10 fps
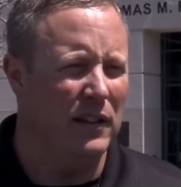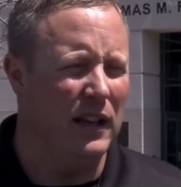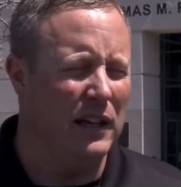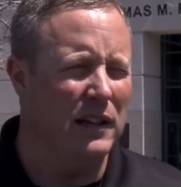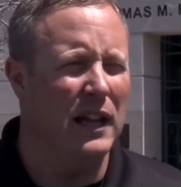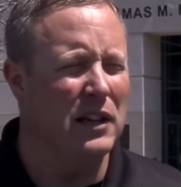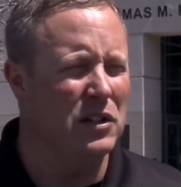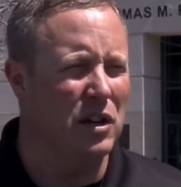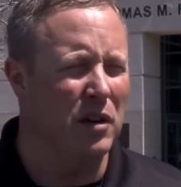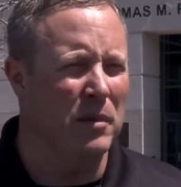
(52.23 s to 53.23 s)
they, they
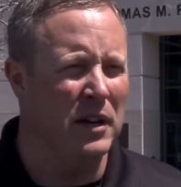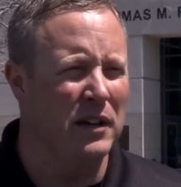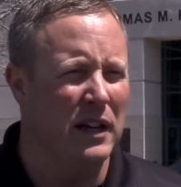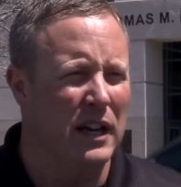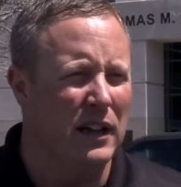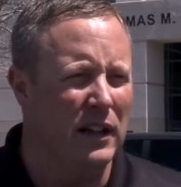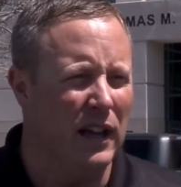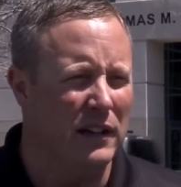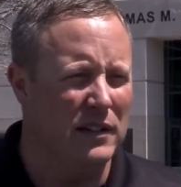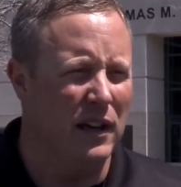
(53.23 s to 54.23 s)
determined
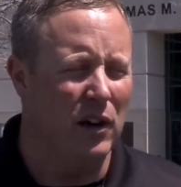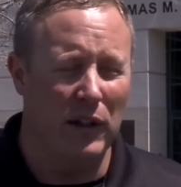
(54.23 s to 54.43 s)
that, uh,